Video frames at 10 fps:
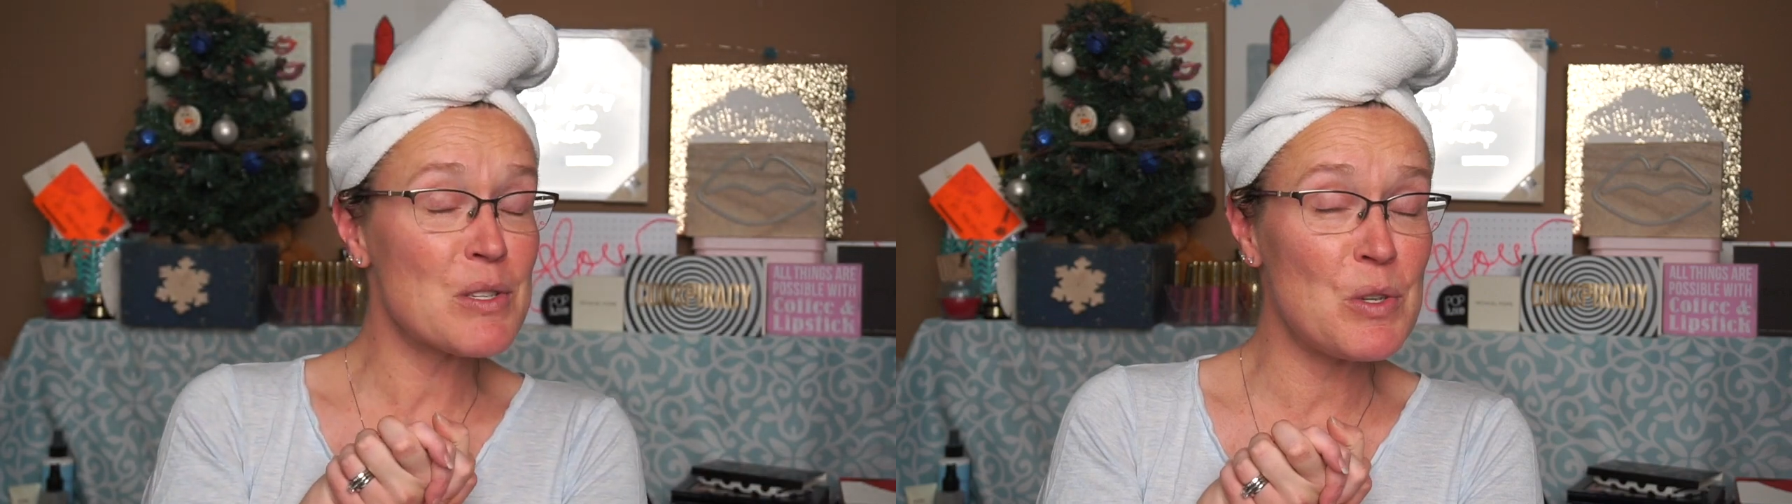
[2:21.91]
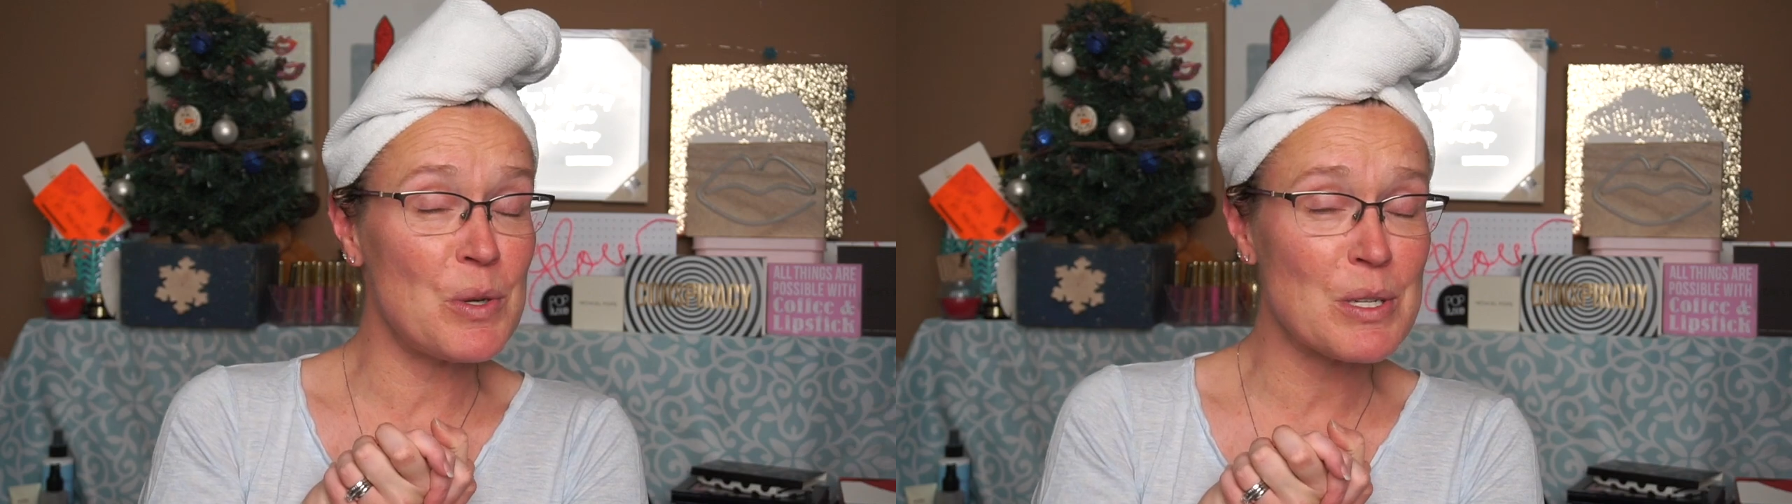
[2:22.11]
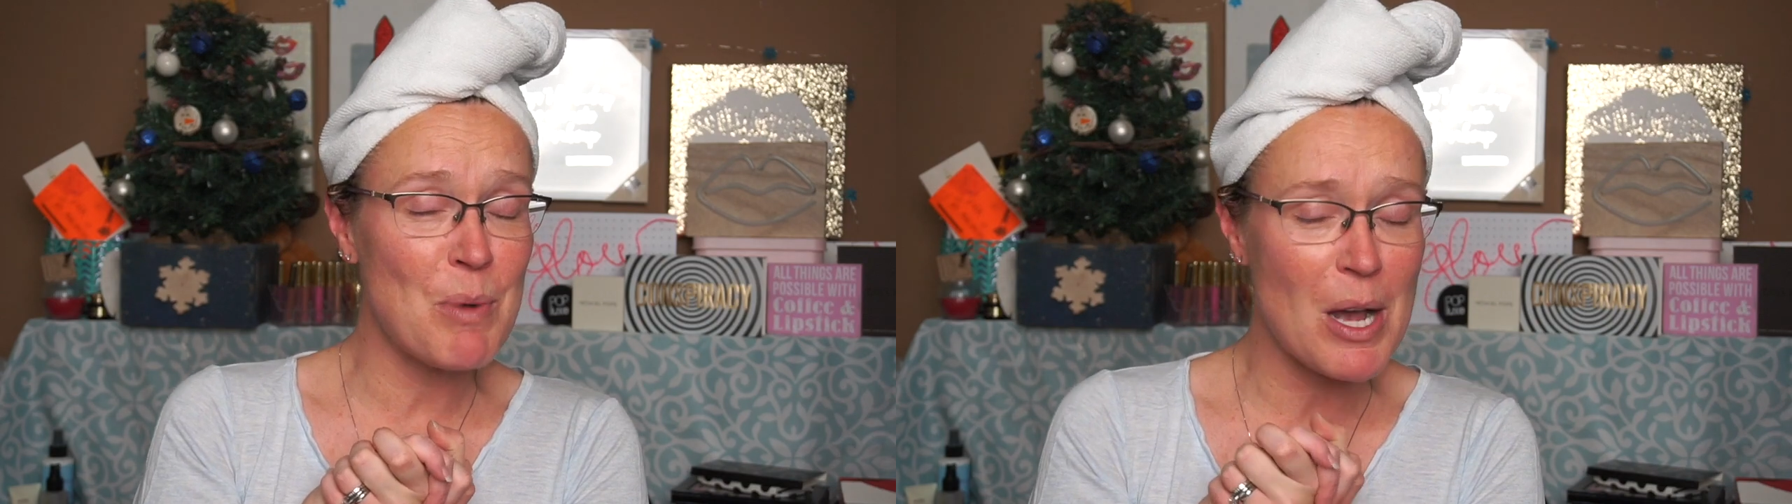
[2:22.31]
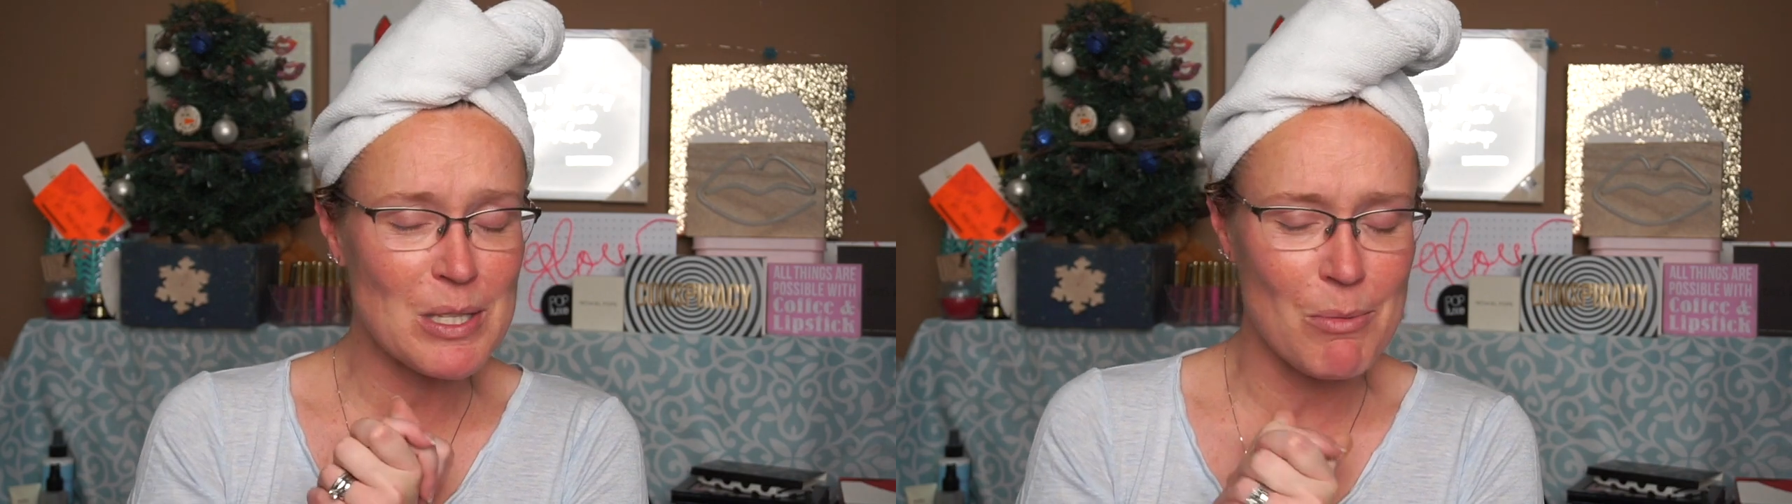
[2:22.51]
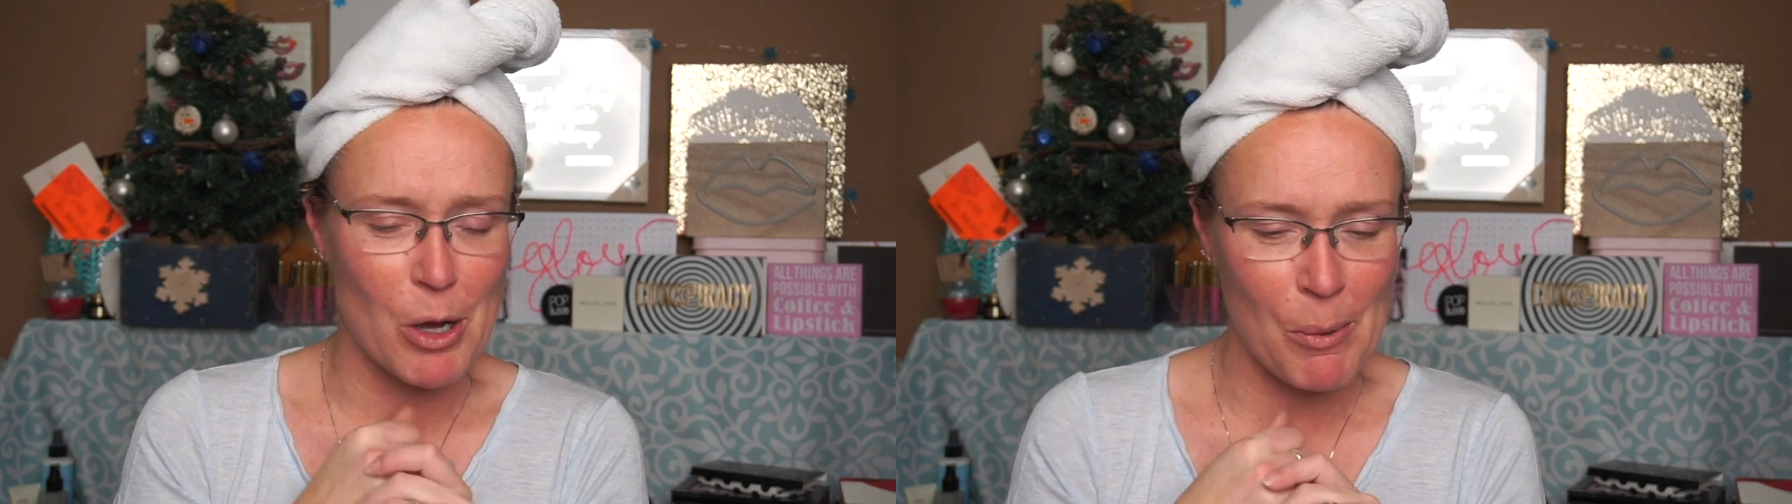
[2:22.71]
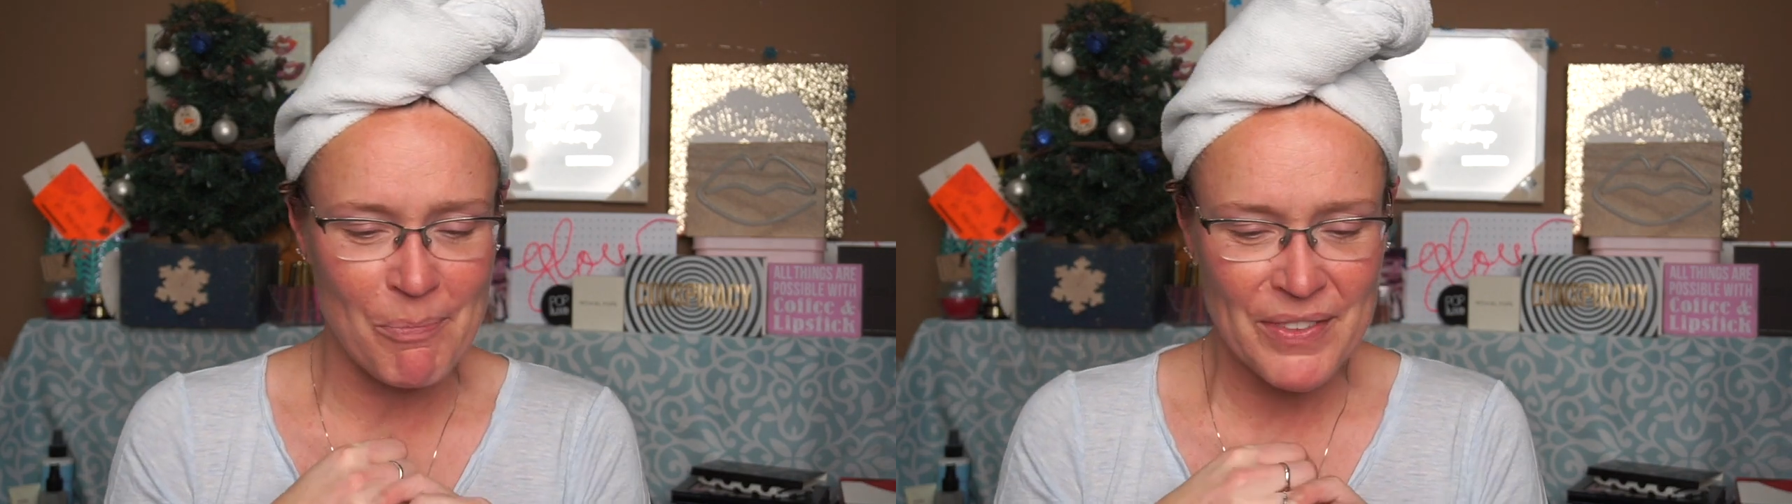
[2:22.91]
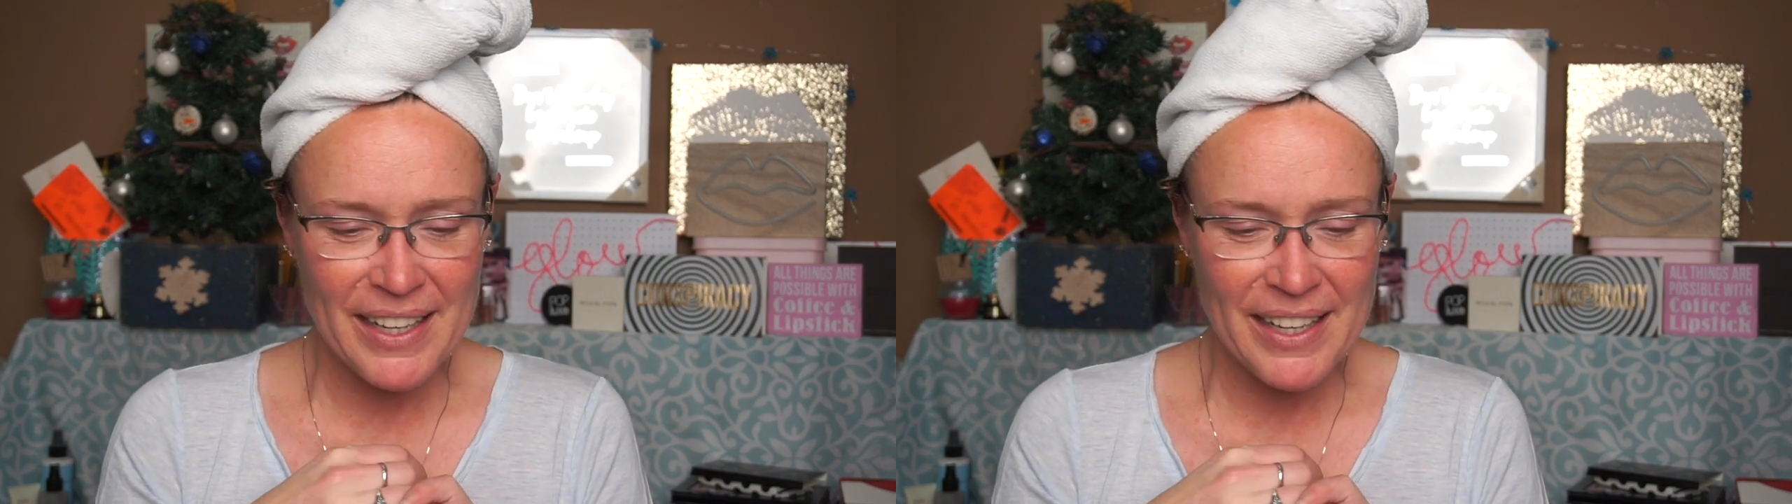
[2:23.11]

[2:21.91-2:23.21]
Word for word: soon as possible.